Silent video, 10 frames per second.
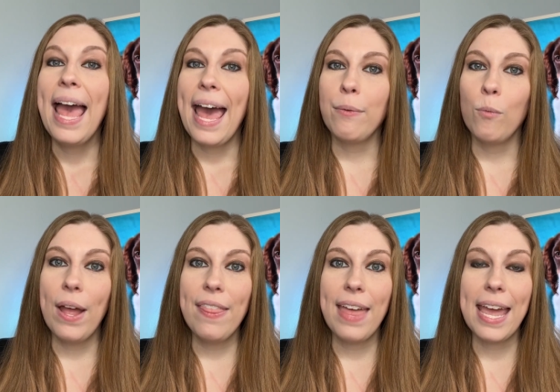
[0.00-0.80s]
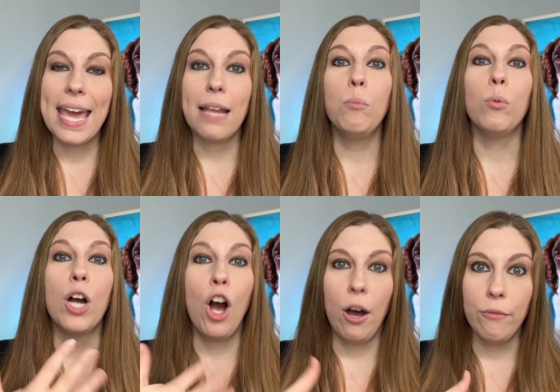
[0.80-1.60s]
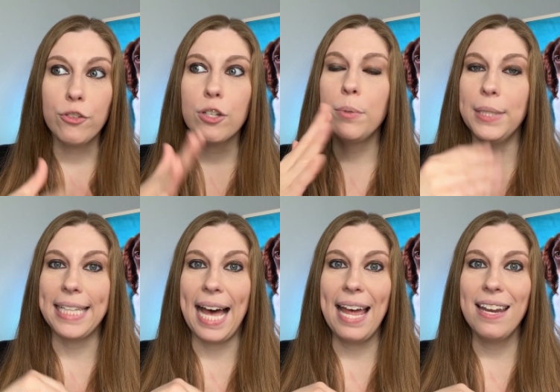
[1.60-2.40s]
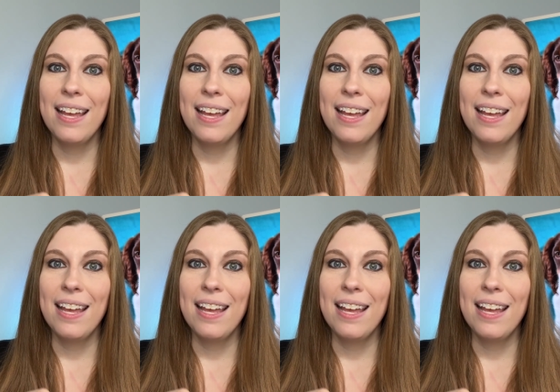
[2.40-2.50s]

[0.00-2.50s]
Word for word: And when they get comfortable with that,